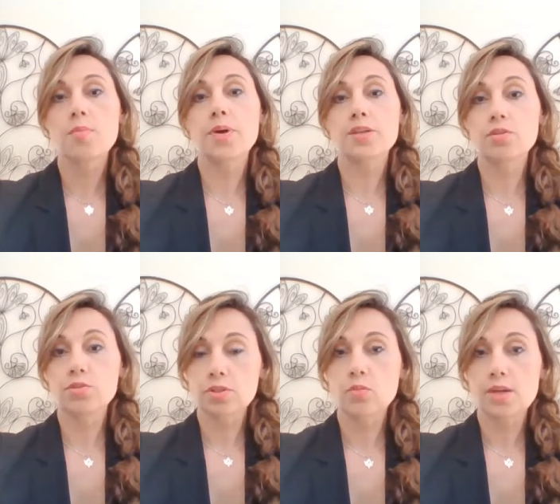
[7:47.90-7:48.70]
but
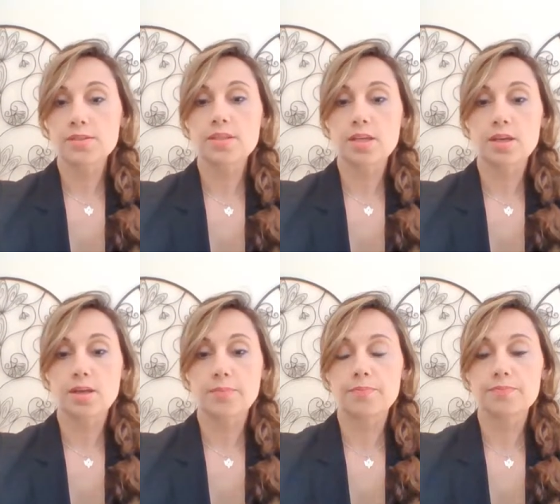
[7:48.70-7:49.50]
usually once
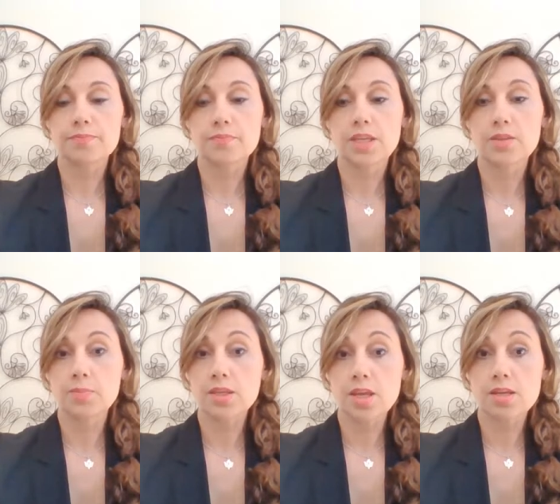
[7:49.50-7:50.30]
the
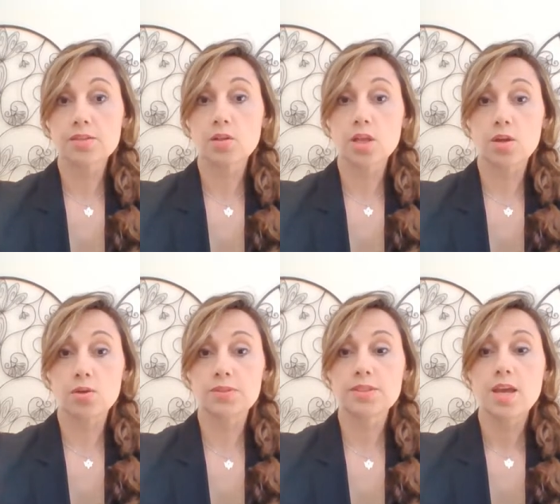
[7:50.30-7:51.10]
PDA is
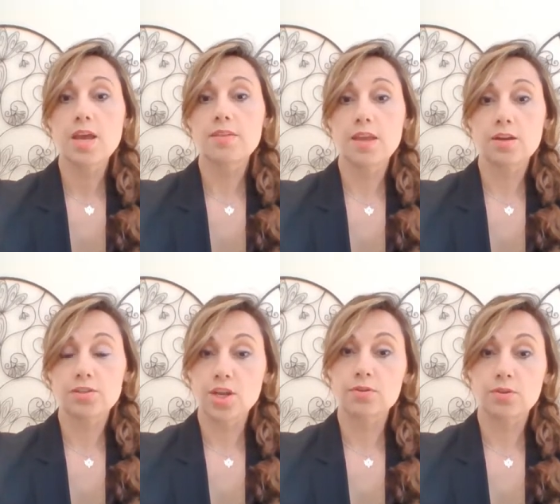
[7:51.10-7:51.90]
closed, they are
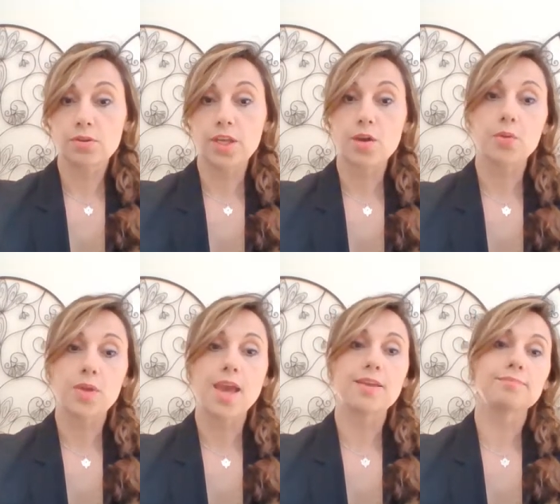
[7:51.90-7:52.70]
generally
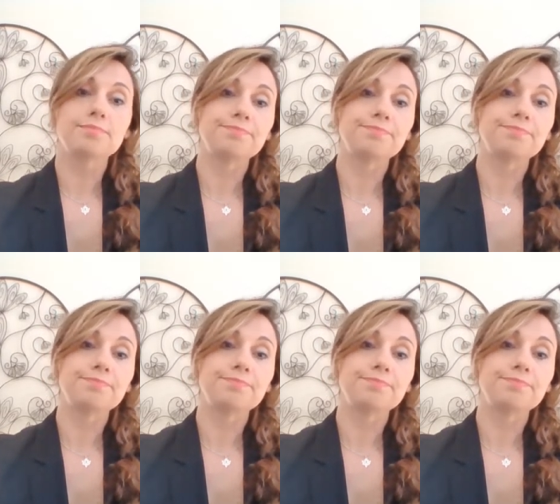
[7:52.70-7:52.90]
okay.